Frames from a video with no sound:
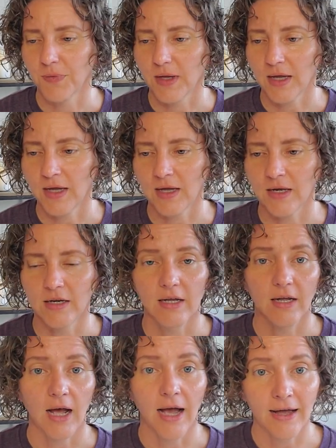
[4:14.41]
And
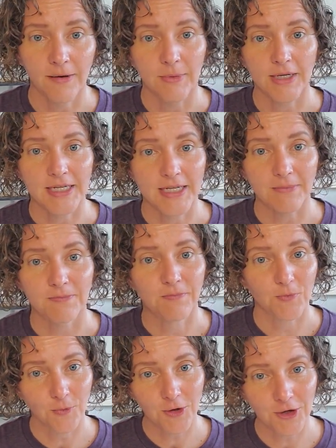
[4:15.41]
I and my team,
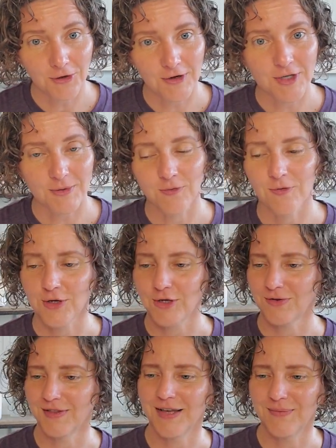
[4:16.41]
we're here to support
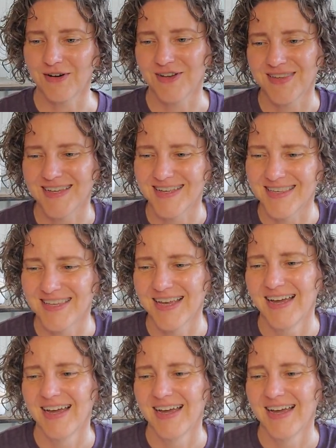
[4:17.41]
you in that process.